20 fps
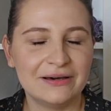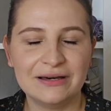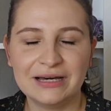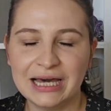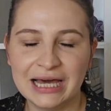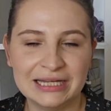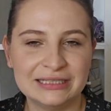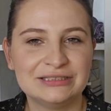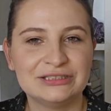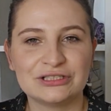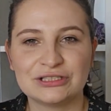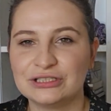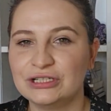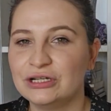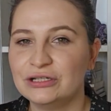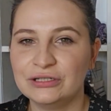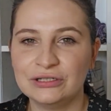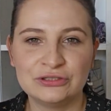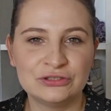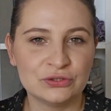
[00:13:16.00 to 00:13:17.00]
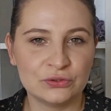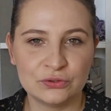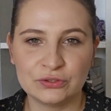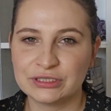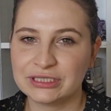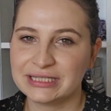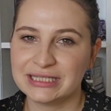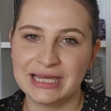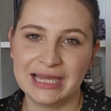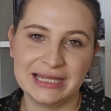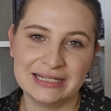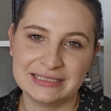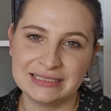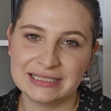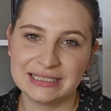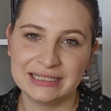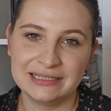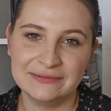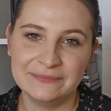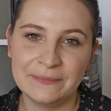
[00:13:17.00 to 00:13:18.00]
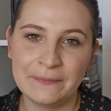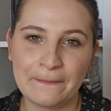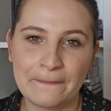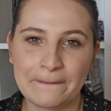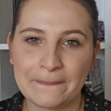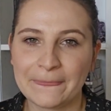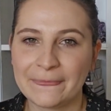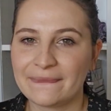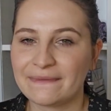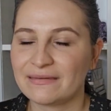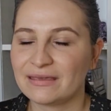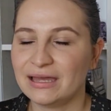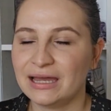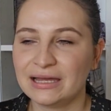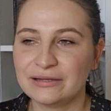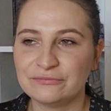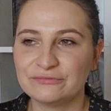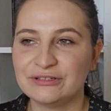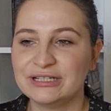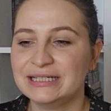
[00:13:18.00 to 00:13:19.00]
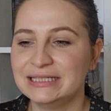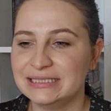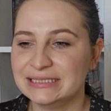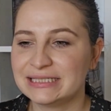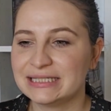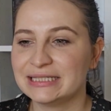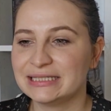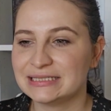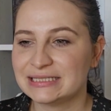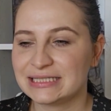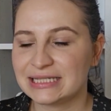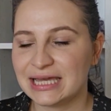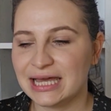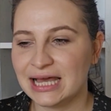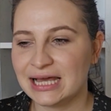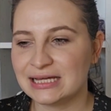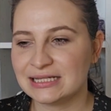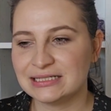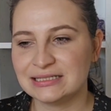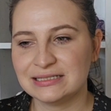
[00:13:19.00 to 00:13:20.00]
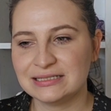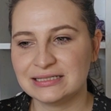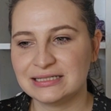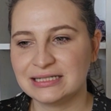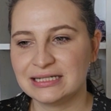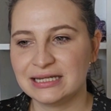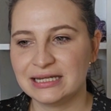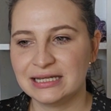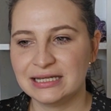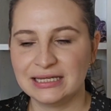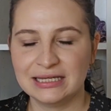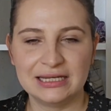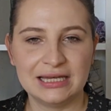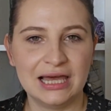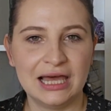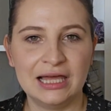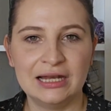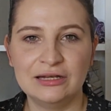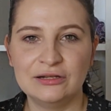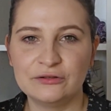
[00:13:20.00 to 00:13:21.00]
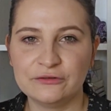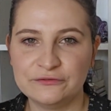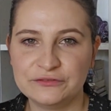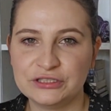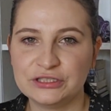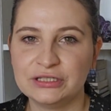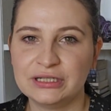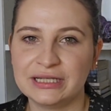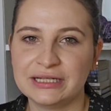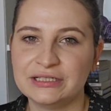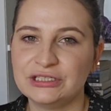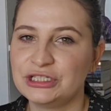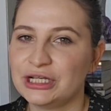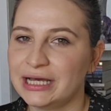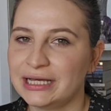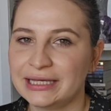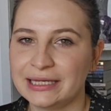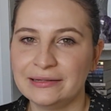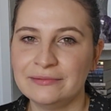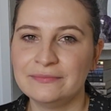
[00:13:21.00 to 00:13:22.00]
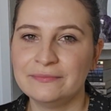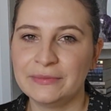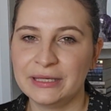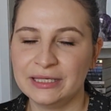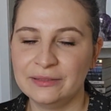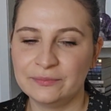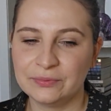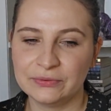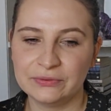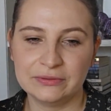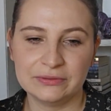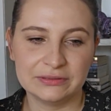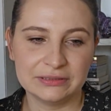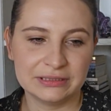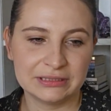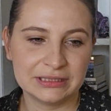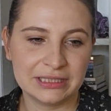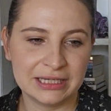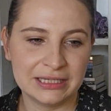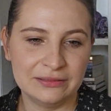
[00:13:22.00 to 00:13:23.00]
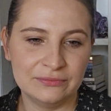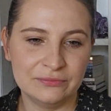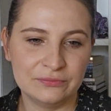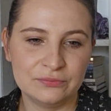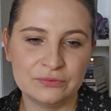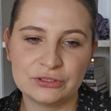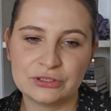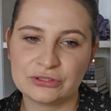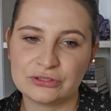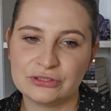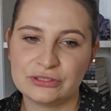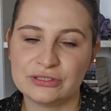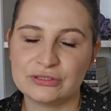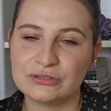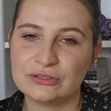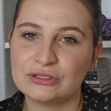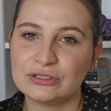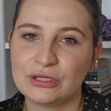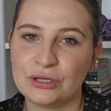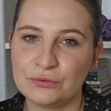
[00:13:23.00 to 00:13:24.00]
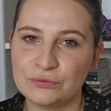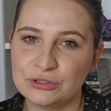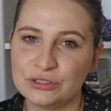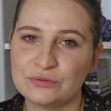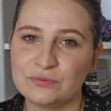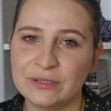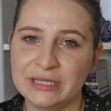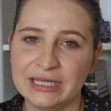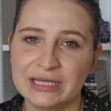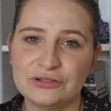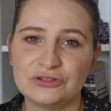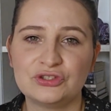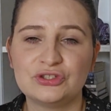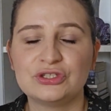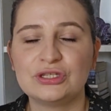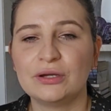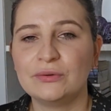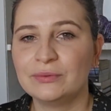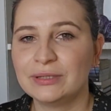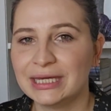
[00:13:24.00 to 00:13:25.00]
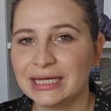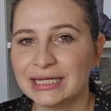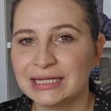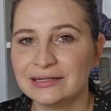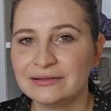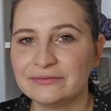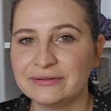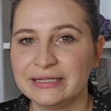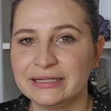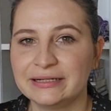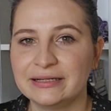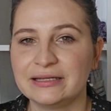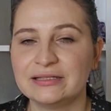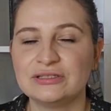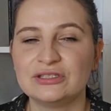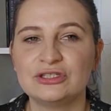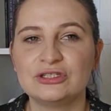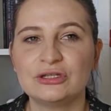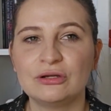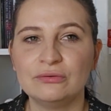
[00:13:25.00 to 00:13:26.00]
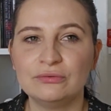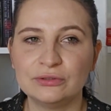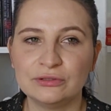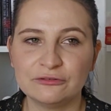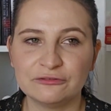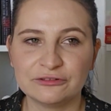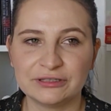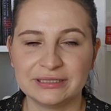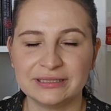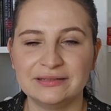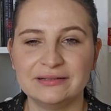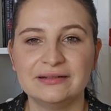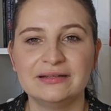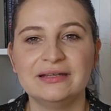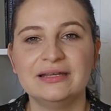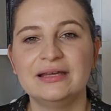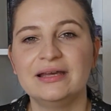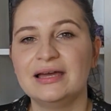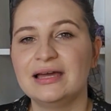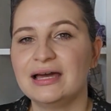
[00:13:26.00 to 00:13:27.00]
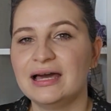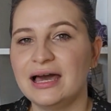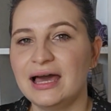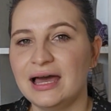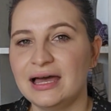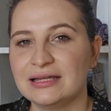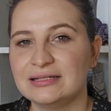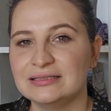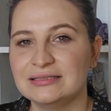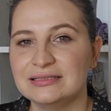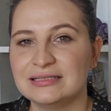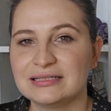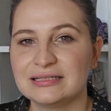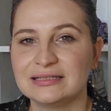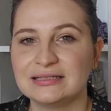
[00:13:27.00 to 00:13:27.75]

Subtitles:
I just adored the ending. I really did. And I loved, like, Jack and Mabel. They were just so sweet and so caring and so loving. And